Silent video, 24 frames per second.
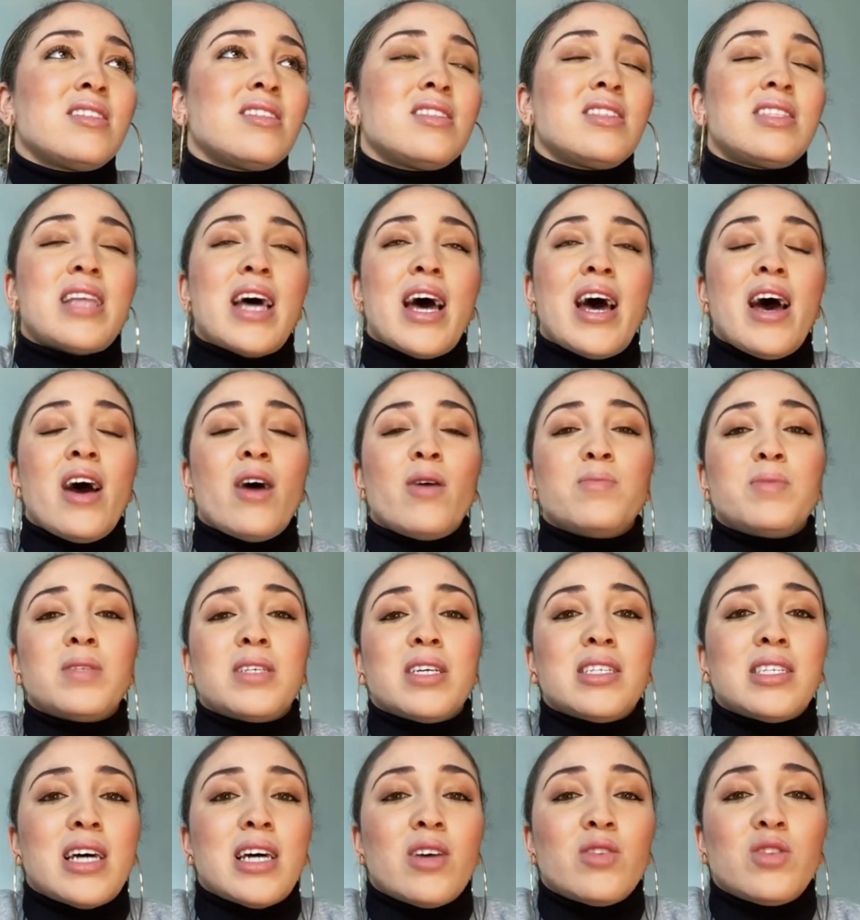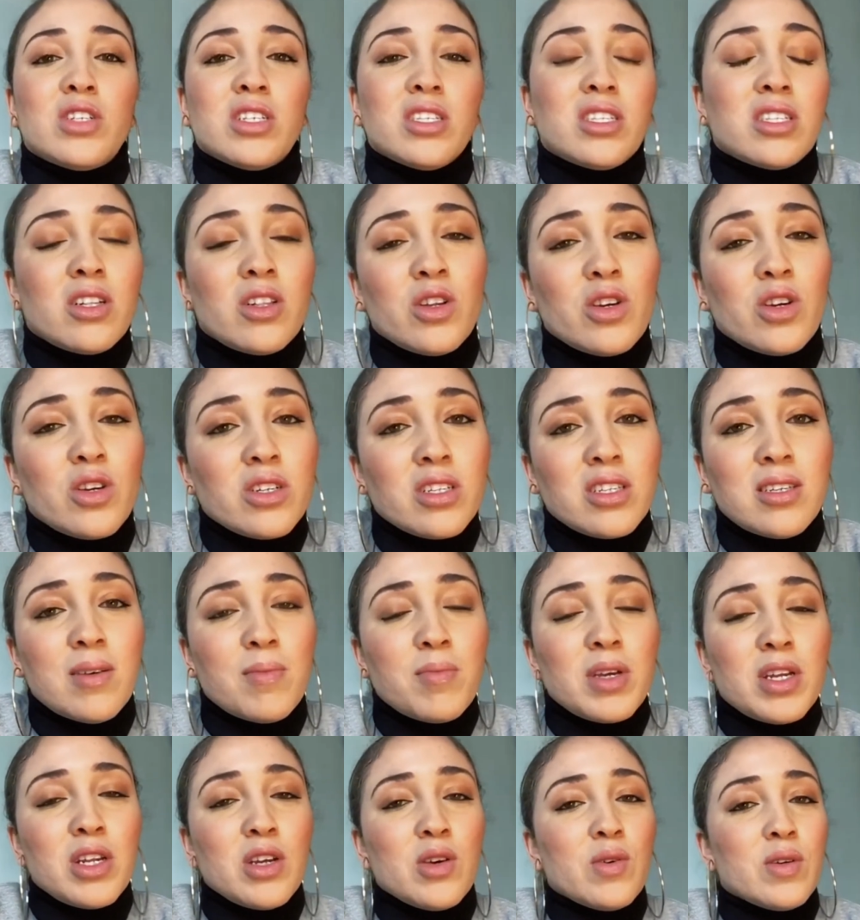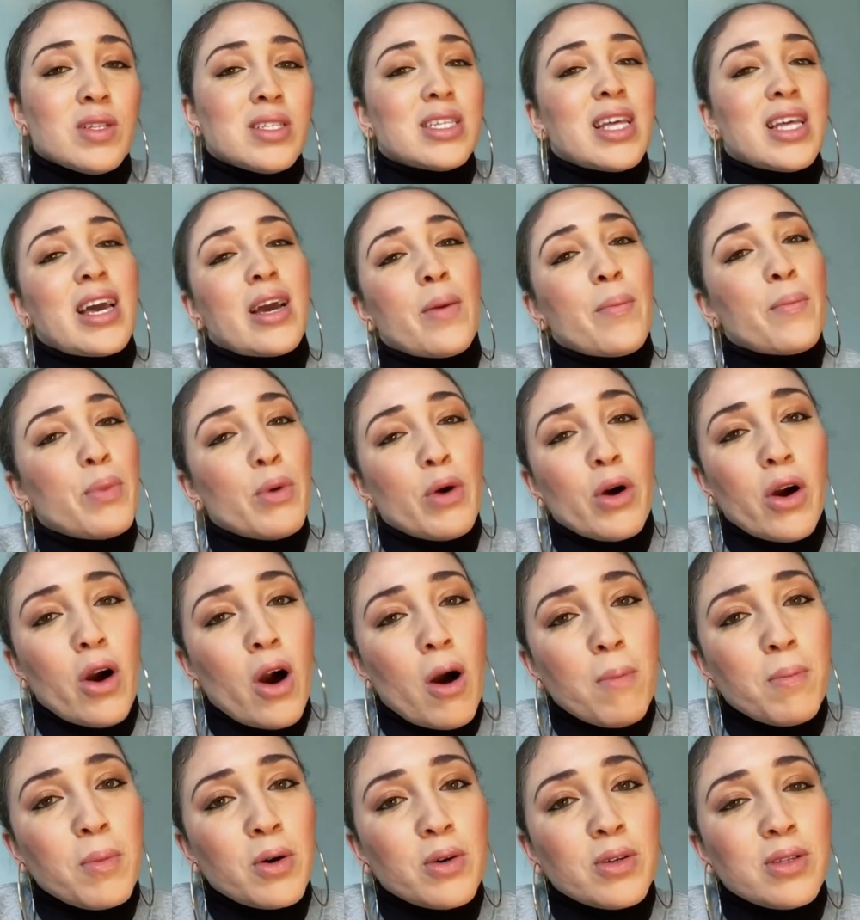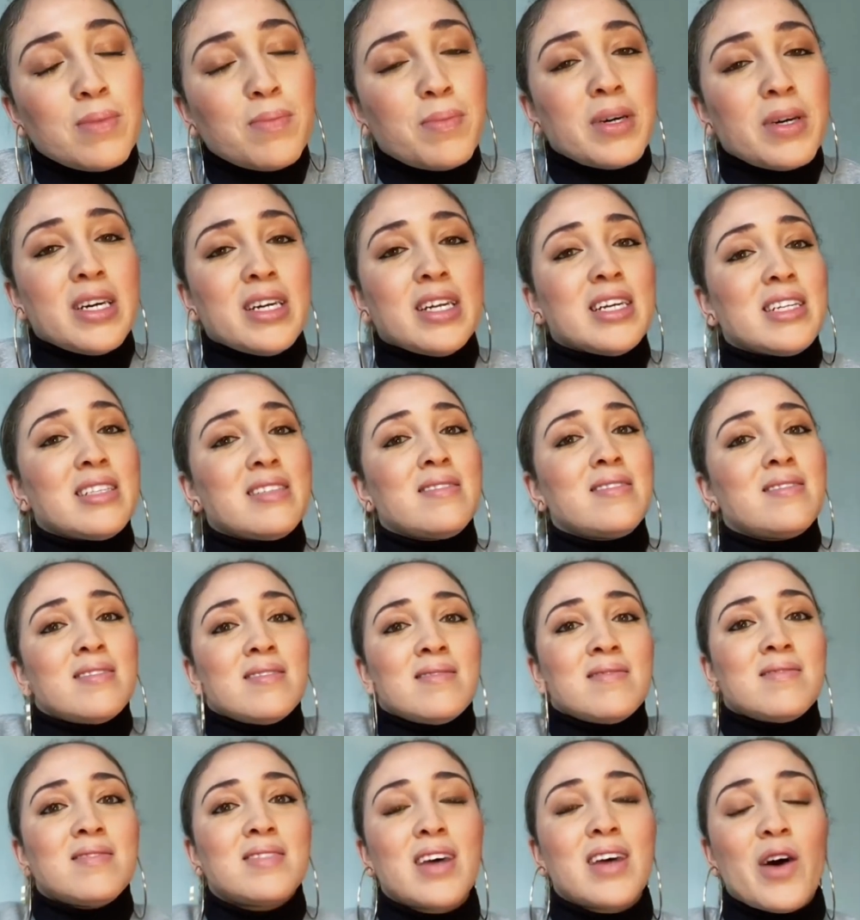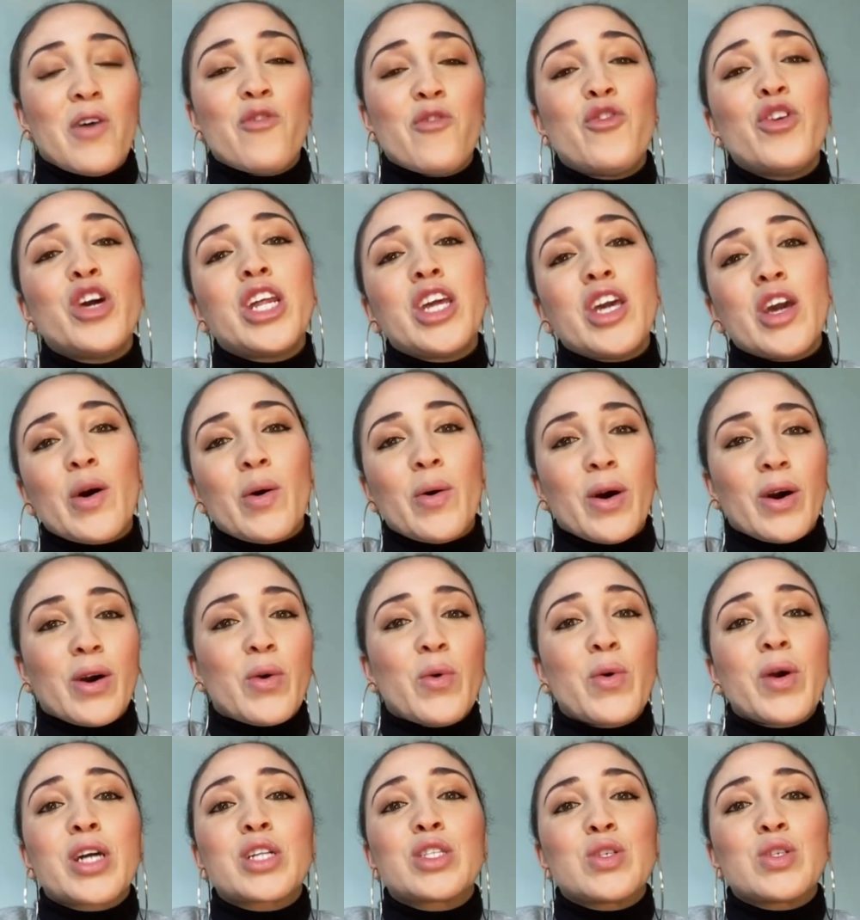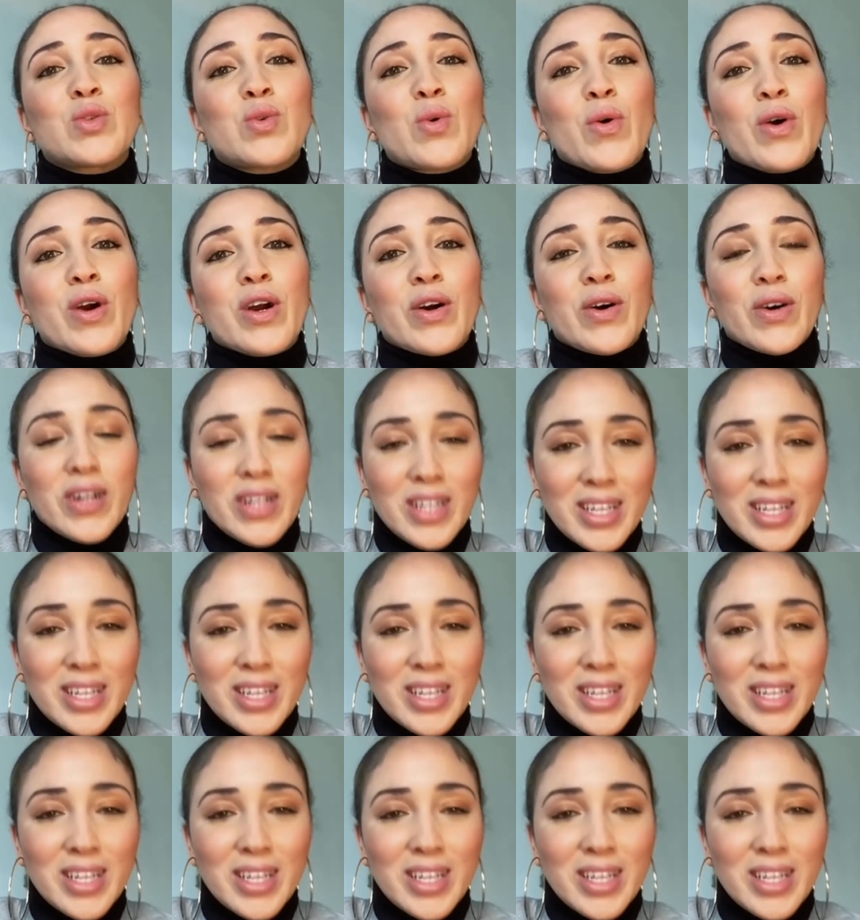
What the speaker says: that helps us out, just to learn something new. It's like a book almost, but it's a video, a quick tutorial.